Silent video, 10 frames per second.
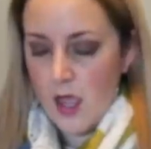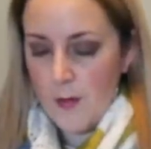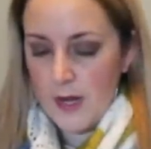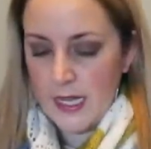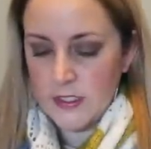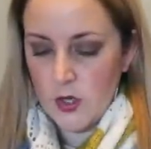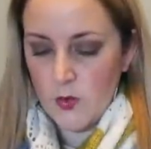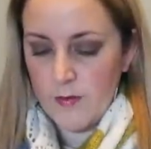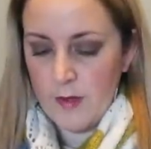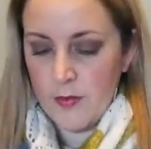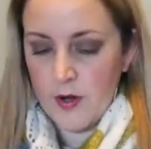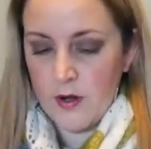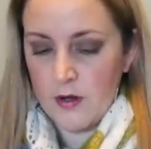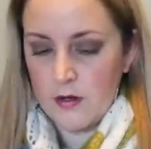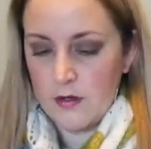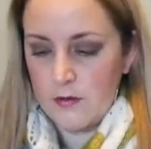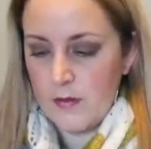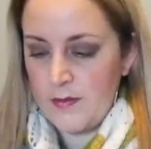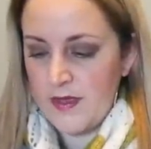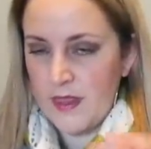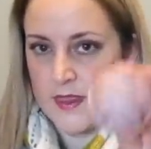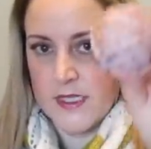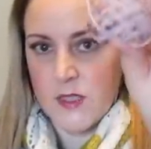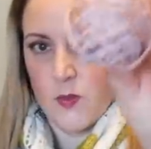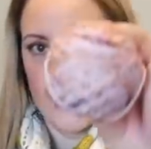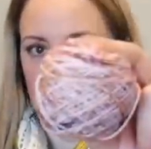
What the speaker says: But I don't remember, maybe this one